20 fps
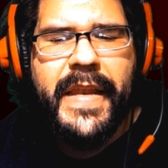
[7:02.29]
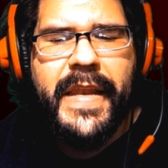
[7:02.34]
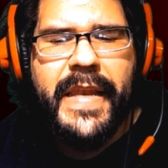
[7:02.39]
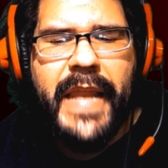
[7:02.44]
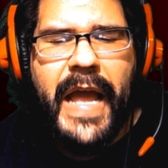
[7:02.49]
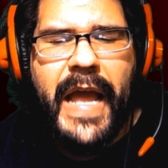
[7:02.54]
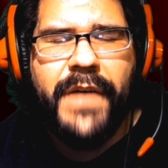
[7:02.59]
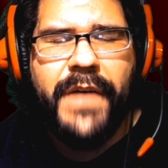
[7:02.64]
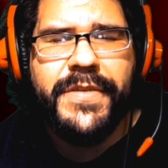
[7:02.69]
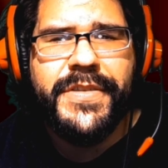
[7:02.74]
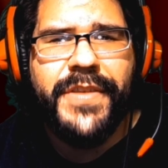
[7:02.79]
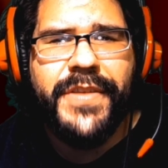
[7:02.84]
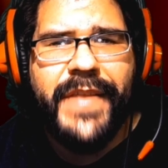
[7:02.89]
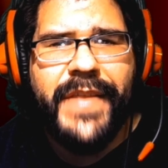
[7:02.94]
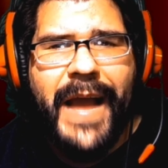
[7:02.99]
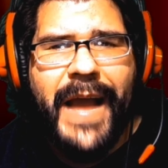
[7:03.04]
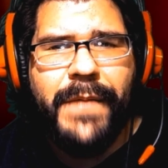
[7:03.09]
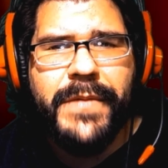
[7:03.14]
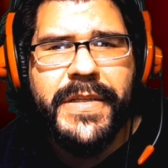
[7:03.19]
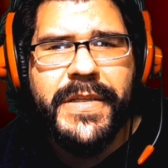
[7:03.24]
Now, so
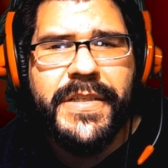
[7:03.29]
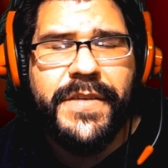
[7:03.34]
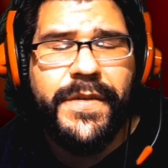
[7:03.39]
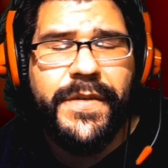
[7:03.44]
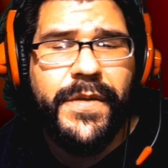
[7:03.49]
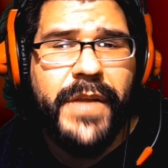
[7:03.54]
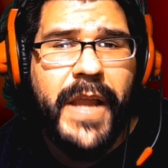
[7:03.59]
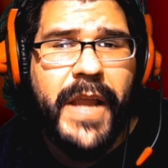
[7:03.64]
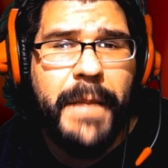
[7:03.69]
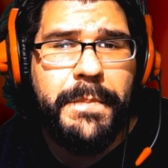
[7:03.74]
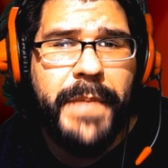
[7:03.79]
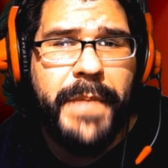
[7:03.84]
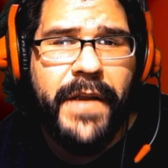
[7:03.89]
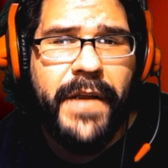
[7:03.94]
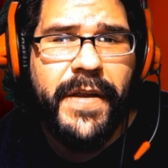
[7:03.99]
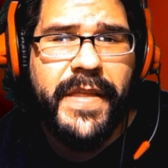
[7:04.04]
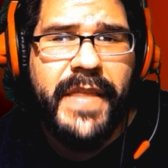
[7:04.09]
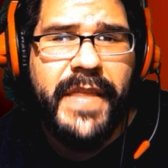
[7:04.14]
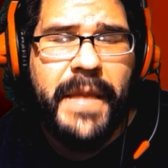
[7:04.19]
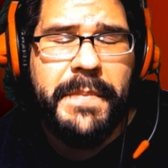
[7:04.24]
that was
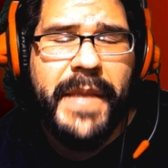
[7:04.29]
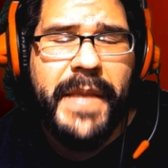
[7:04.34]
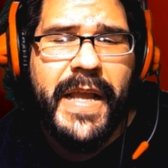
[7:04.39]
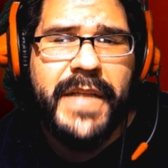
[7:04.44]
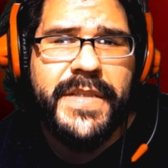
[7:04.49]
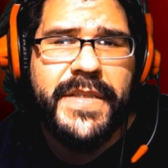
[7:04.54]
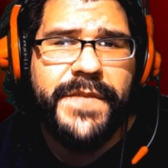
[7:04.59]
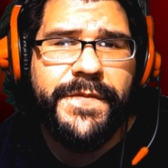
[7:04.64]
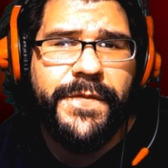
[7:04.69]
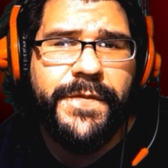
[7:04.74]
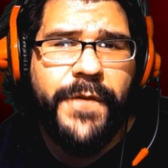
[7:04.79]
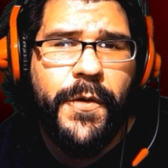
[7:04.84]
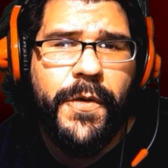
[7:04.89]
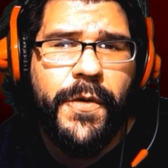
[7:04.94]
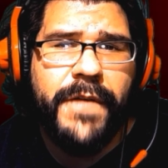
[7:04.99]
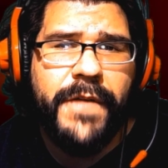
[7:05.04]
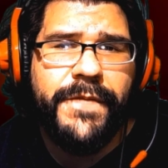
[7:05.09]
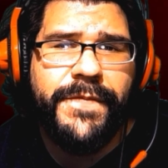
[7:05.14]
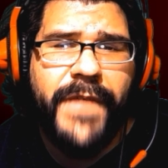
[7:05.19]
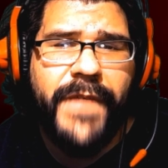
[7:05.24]
comparing them against
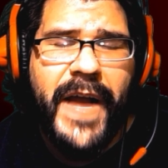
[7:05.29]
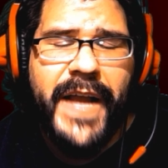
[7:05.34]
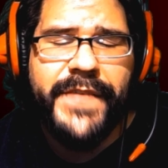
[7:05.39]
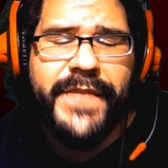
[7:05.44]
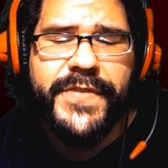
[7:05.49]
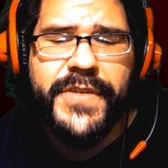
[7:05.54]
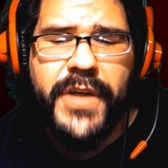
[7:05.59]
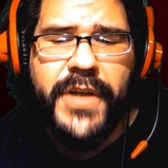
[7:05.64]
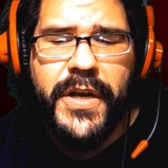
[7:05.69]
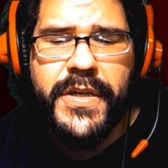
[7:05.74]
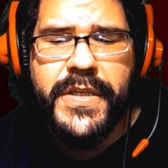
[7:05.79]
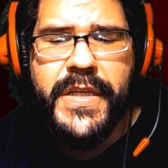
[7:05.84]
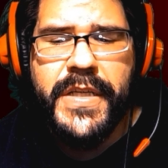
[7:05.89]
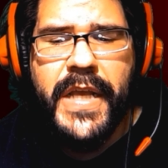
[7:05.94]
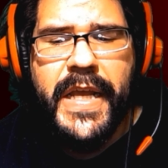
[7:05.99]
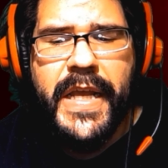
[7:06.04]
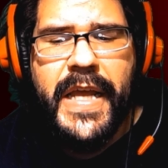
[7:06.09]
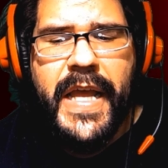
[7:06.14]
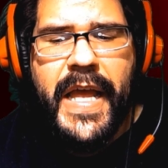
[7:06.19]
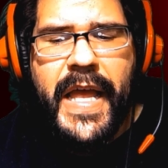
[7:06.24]
4- and 5-stars.
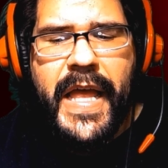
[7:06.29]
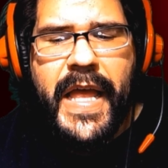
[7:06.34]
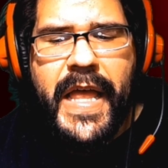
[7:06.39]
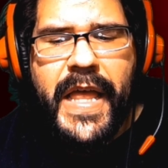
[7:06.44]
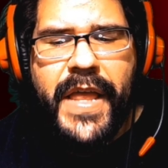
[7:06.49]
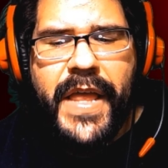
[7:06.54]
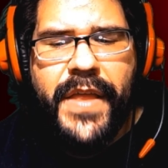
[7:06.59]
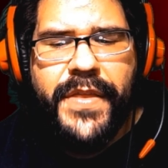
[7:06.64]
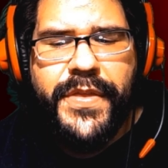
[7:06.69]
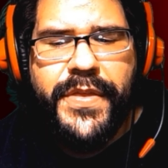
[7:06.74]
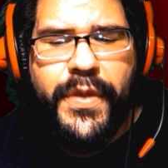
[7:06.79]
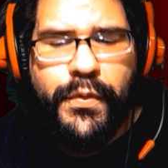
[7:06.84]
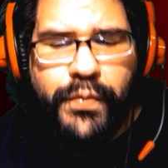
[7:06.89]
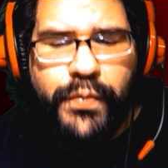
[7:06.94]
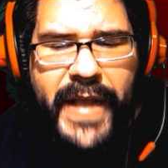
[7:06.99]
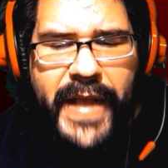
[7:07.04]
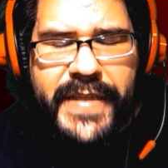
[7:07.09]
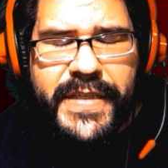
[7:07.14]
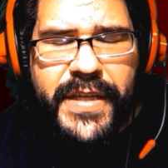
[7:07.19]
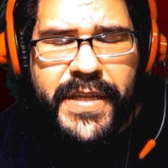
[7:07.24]
The
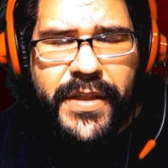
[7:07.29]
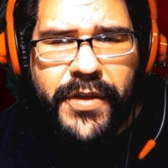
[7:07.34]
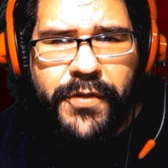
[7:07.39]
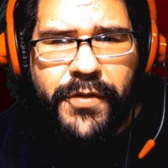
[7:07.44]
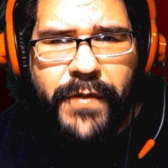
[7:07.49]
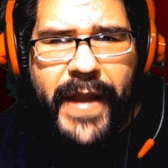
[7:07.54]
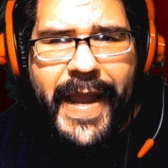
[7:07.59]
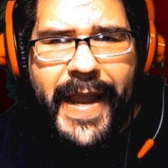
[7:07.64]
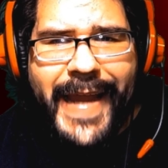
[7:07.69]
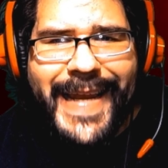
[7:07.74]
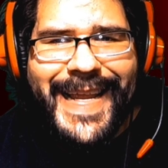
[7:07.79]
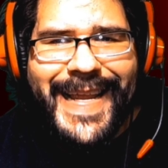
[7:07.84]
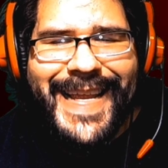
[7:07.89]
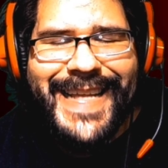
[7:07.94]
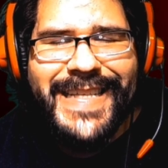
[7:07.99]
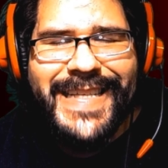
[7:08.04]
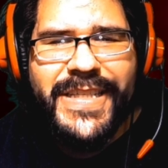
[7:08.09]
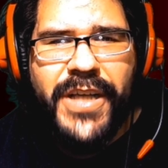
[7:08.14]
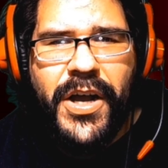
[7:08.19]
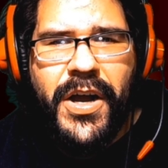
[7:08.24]
rest of the grade
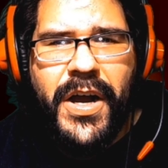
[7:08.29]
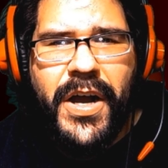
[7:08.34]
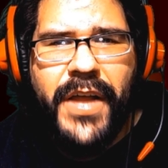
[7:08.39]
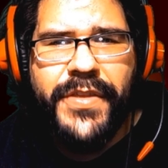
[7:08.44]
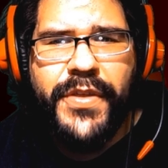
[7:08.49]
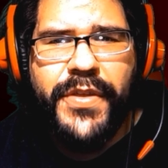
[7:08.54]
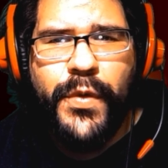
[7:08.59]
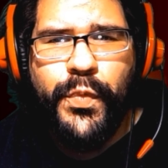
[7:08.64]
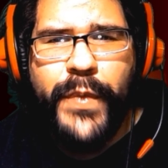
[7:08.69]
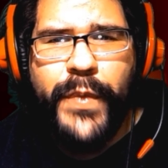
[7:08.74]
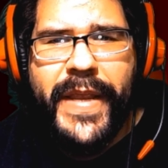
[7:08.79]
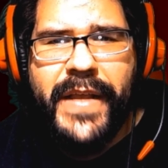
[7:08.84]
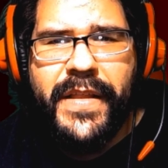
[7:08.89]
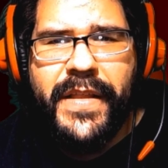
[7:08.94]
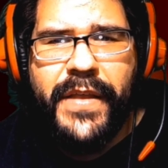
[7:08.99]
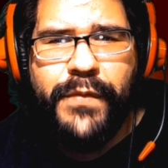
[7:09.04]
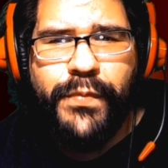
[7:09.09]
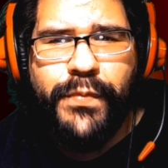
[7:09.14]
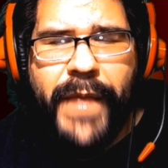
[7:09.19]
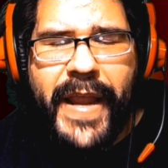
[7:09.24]
is on the
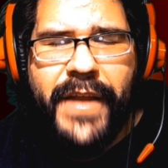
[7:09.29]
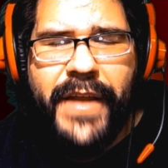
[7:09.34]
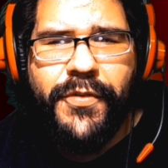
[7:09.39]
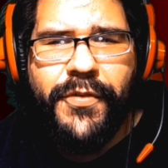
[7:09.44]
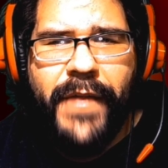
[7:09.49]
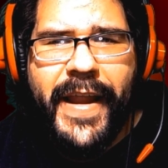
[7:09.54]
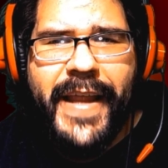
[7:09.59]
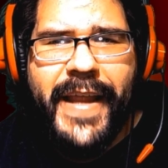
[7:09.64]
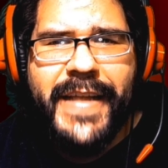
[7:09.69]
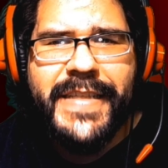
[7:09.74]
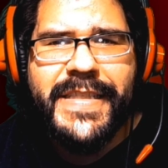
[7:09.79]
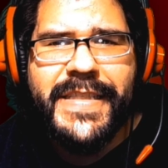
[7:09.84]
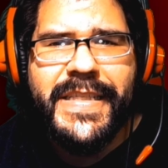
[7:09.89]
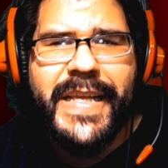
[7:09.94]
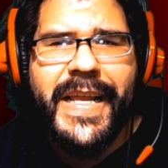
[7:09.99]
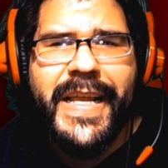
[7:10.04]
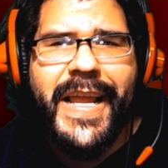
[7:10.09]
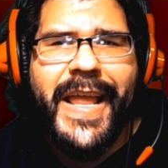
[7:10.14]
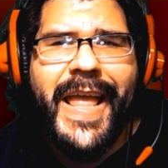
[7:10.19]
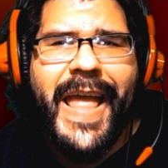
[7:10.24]
weekly raid grades,
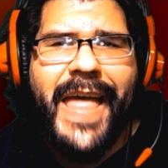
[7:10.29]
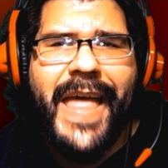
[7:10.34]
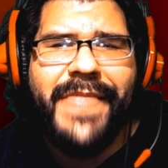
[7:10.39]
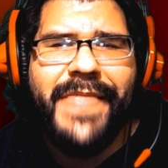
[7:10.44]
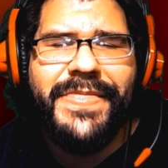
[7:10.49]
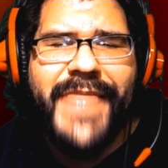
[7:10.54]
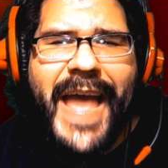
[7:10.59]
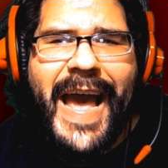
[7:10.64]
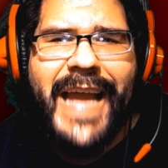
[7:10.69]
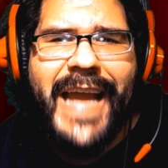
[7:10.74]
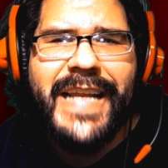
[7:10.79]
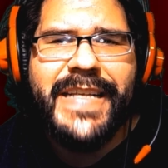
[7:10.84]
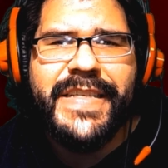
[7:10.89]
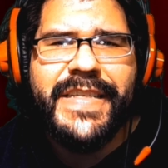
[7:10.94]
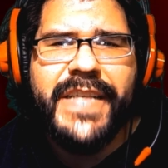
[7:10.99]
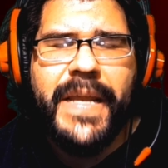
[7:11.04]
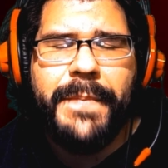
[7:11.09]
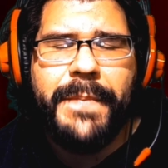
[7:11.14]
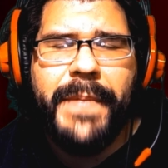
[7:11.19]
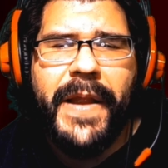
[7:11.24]
and that is
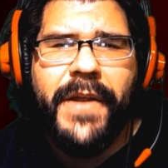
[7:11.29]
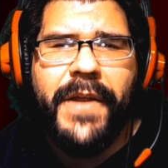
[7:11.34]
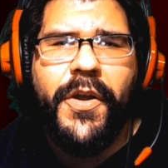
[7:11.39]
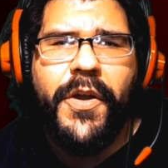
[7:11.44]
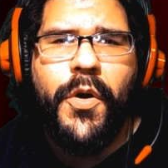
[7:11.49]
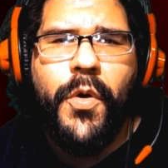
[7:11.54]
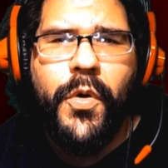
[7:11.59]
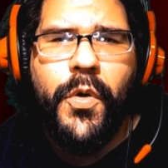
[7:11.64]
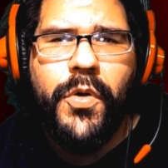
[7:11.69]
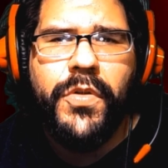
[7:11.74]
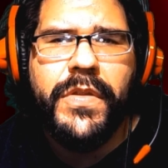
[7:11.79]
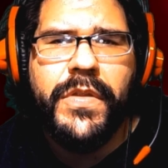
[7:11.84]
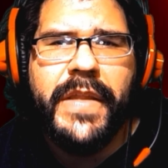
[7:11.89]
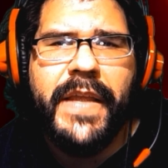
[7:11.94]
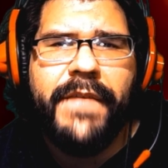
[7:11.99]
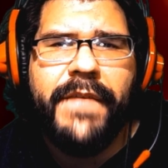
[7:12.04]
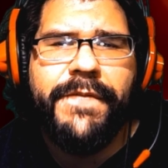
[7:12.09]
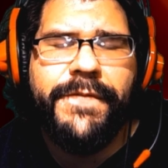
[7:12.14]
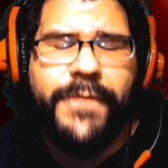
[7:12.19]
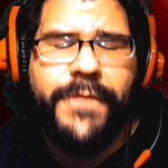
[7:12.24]
comparing
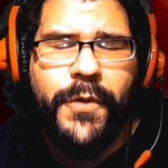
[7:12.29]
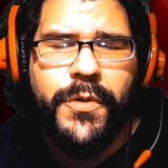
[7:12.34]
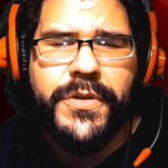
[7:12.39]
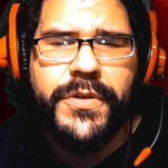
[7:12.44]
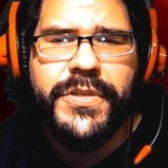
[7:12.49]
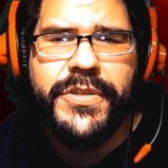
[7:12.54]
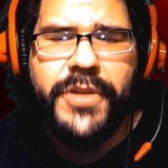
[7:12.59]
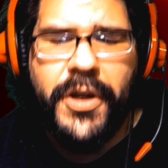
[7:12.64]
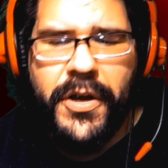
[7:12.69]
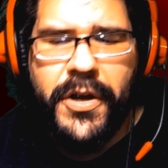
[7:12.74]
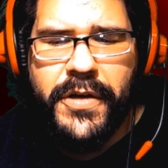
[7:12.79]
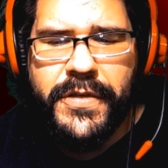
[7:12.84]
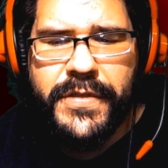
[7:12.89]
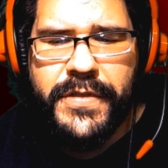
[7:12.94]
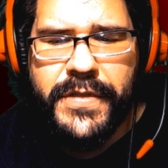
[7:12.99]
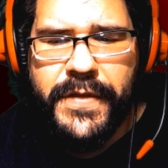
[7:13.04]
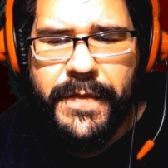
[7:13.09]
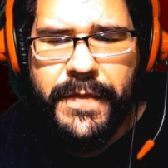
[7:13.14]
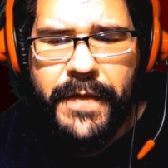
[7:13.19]
only 4-stars.